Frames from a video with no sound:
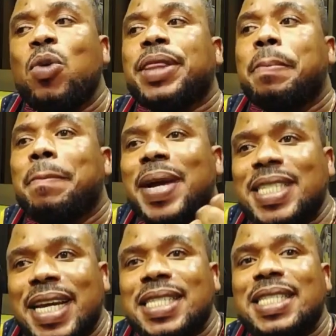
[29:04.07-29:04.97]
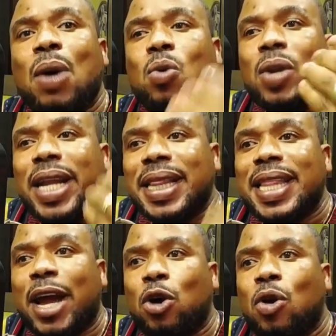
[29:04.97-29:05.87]
with measures that will let
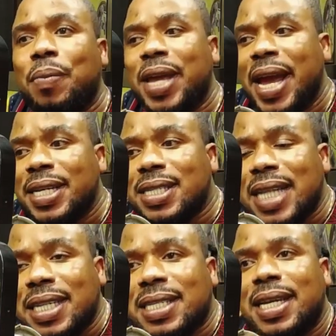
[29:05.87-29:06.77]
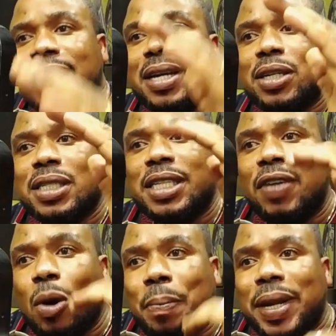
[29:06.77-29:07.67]
the economy start
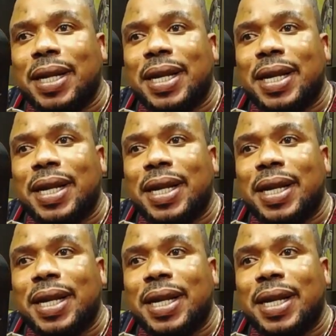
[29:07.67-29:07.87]
developing.